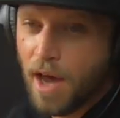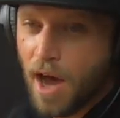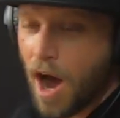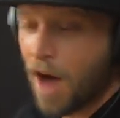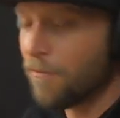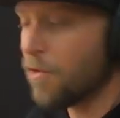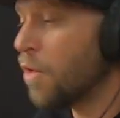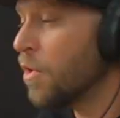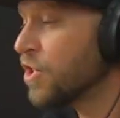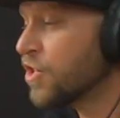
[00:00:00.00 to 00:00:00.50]

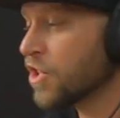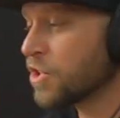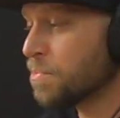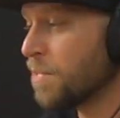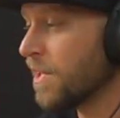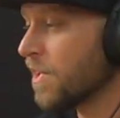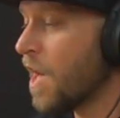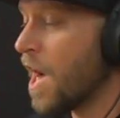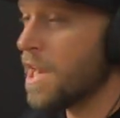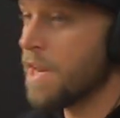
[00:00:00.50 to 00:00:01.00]
Yeah, I've yeah. always just
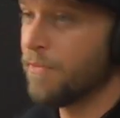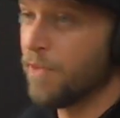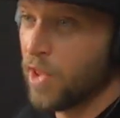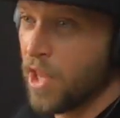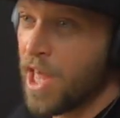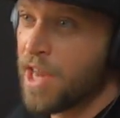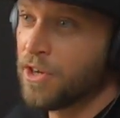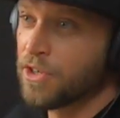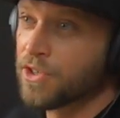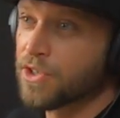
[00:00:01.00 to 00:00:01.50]
been kind of a
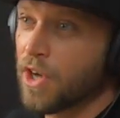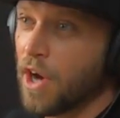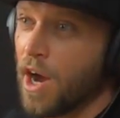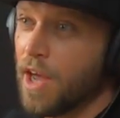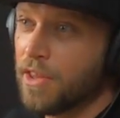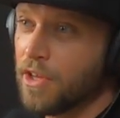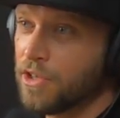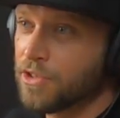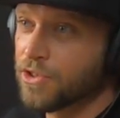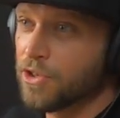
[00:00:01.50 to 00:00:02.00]
letters
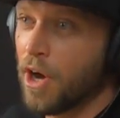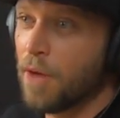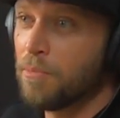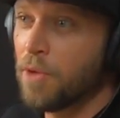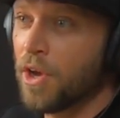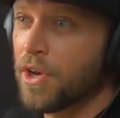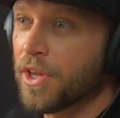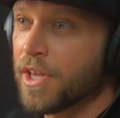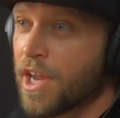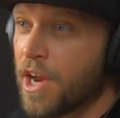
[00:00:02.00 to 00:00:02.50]
guy though, so I'm
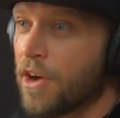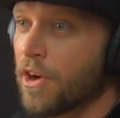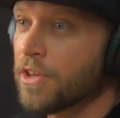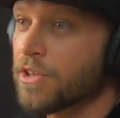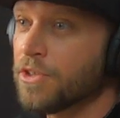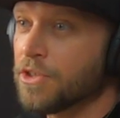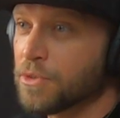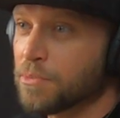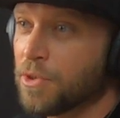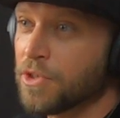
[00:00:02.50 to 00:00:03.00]
not a
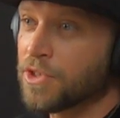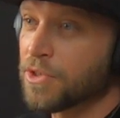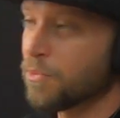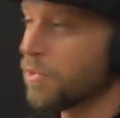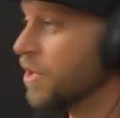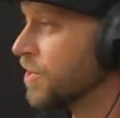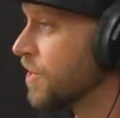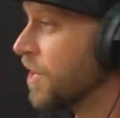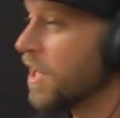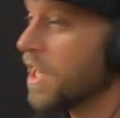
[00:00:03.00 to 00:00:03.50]
characters
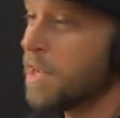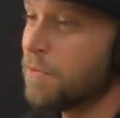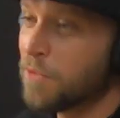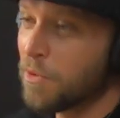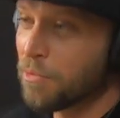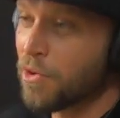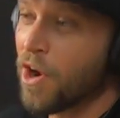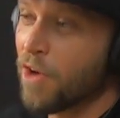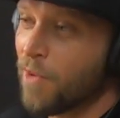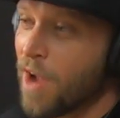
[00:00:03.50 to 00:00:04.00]
person. Whereas Anime,
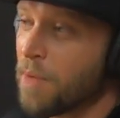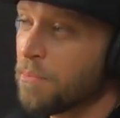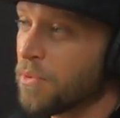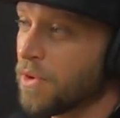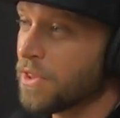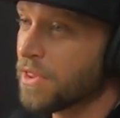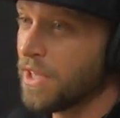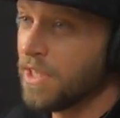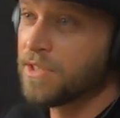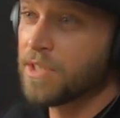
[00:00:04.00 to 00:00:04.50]
the bro I rap
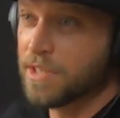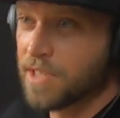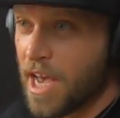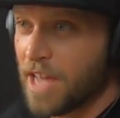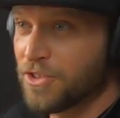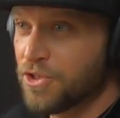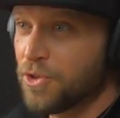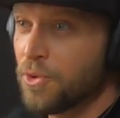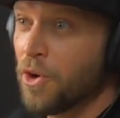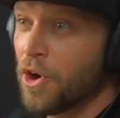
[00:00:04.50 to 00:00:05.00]
with, he's a
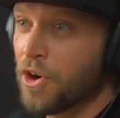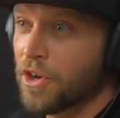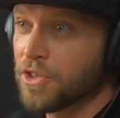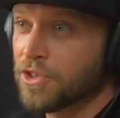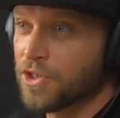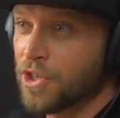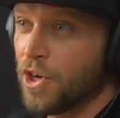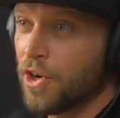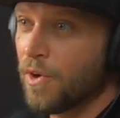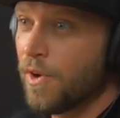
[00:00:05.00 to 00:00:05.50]
tattoo
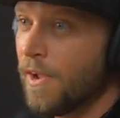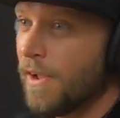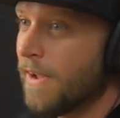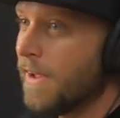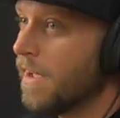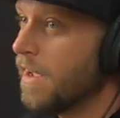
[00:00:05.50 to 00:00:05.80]
artist, so